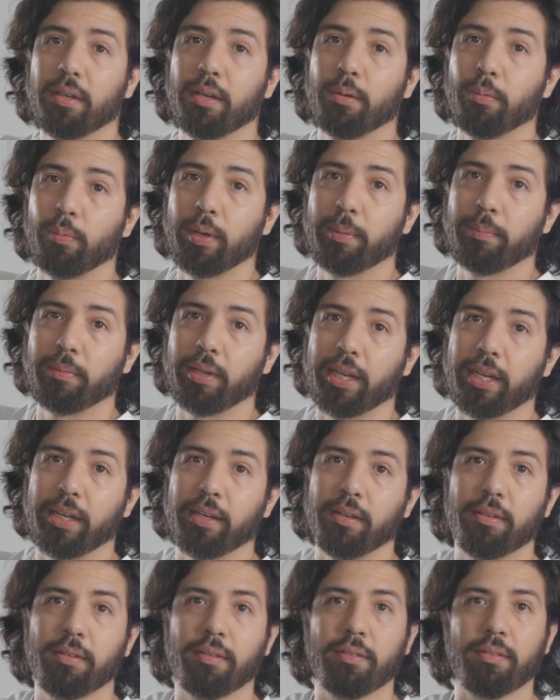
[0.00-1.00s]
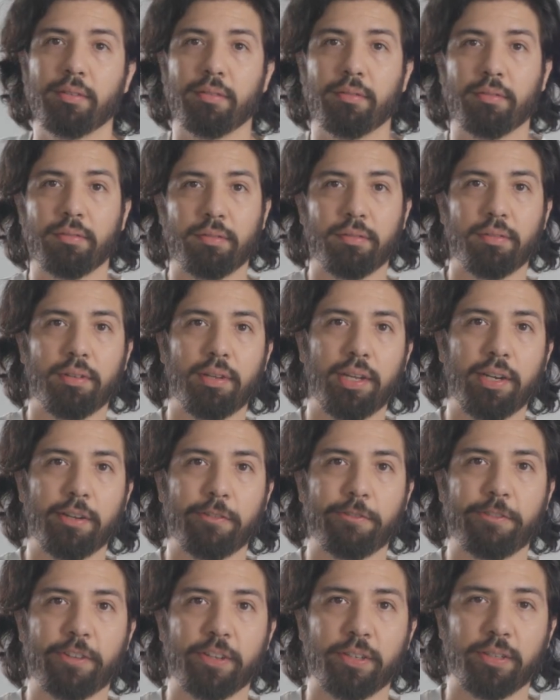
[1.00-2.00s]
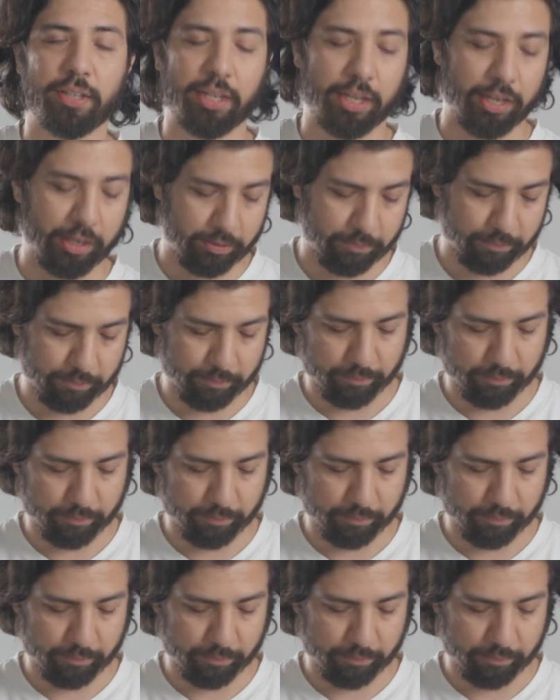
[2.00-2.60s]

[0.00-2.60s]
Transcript: a rim light, and a fill light.